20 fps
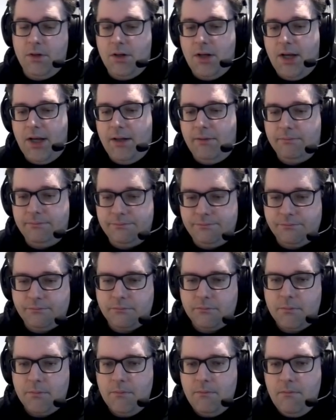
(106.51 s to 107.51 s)
Okay,
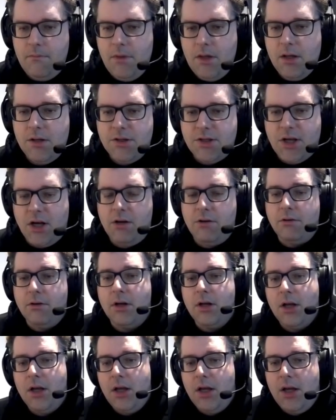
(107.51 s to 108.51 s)
so
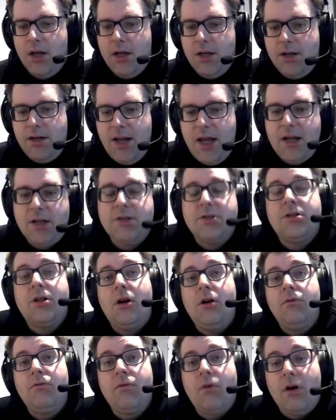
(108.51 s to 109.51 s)
next
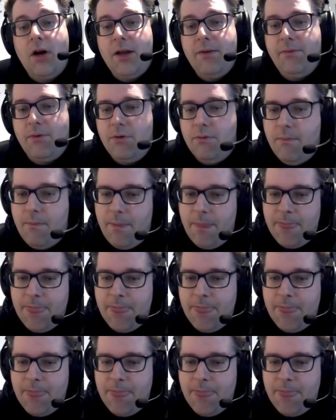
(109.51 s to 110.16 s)
arrival